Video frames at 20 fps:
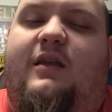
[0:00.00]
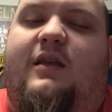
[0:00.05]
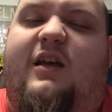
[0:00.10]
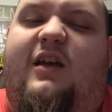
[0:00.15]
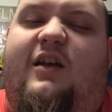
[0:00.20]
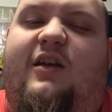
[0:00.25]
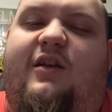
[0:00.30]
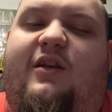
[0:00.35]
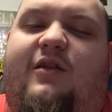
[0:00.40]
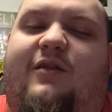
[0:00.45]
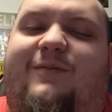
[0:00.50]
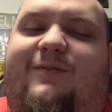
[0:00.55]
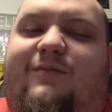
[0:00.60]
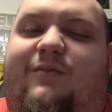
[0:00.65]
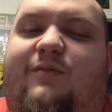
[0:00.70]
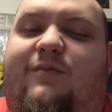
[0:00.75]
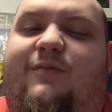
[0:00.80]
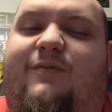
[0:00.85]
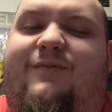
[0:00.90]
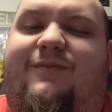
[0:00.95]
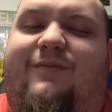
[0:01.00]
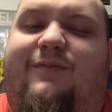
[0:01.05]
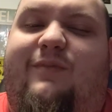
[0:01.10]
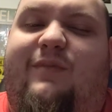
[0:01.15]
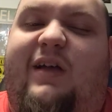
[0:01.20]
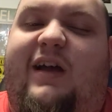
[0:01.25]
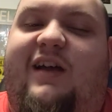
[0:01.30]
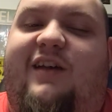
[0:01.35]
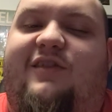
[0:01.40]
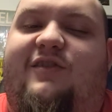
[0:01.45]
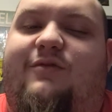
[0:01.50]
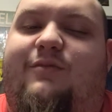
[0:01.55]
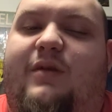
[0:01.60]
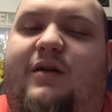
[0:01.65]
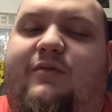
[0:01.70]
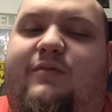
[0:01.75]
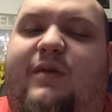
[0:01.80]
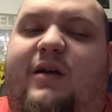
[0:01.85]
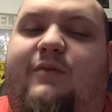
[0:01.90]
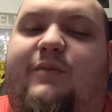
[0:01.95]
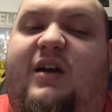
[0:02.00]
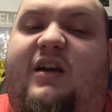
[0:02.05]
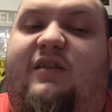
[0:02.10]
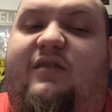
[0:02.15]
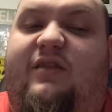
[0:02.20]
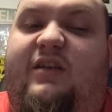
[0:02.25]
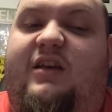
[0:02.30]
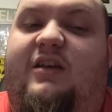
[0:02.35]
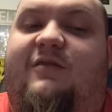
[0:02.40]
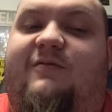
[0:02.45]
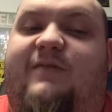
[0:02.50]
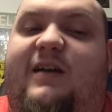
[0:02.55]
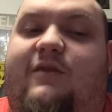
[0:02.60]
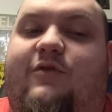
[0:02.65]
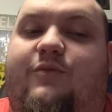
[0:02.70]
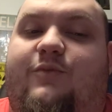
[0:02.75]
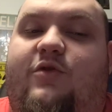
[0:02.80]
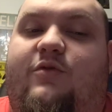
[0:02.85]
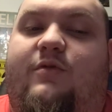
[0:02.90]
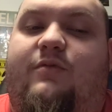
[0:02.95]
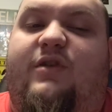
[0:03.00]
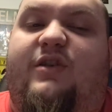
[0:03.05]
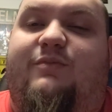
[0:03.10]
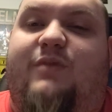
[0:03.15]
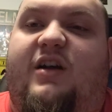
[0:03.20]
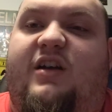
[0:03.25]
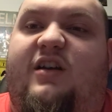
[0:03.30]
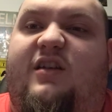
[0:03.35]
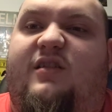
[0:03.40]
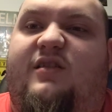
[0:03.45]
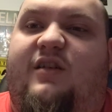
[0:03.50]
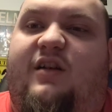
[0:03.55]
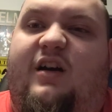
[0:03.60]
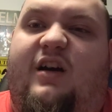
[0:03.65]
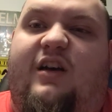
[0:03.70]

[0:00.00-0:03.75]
And last but not my least favorite moment was Pan